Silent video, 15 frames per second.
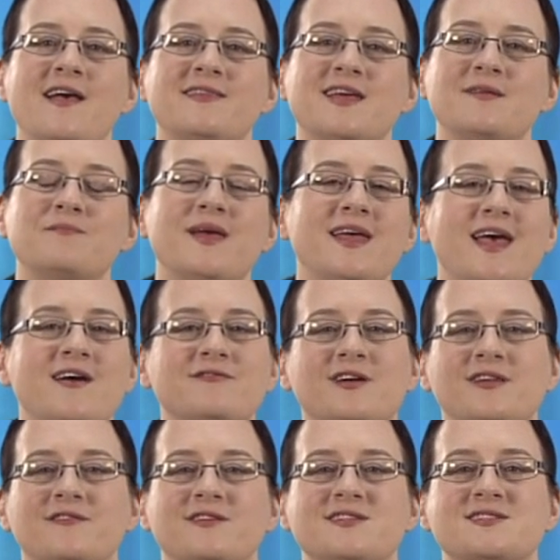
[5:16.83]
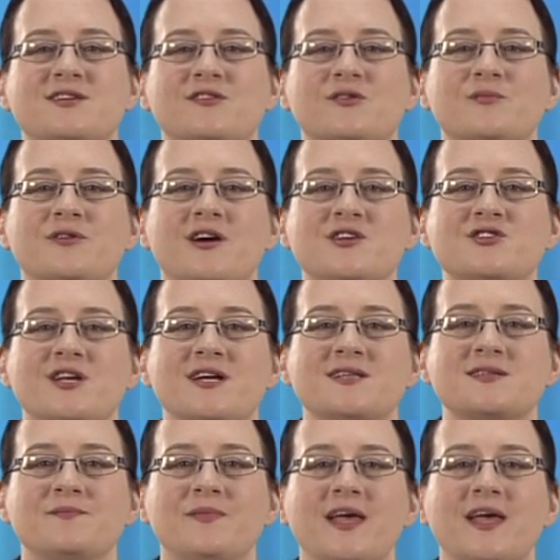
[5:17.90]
that may have relevance to their project